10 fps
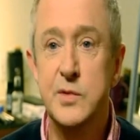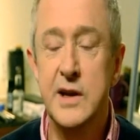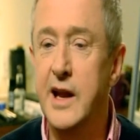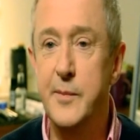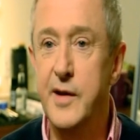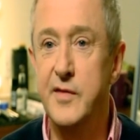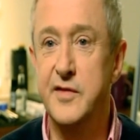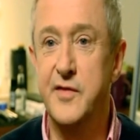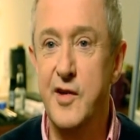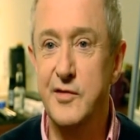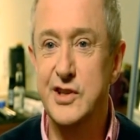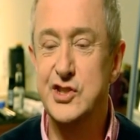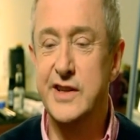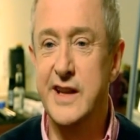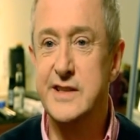She wouldn't let me off the phone.
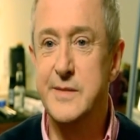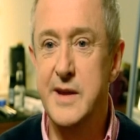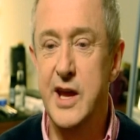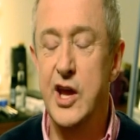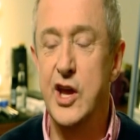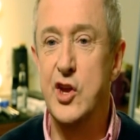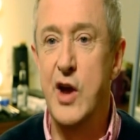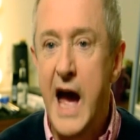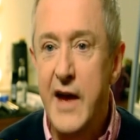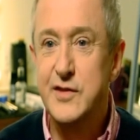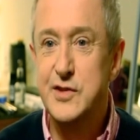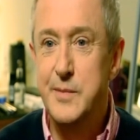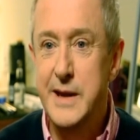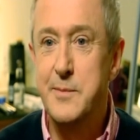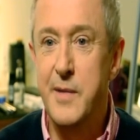She said to me, You have to
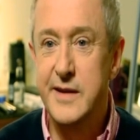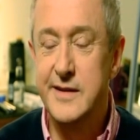meet my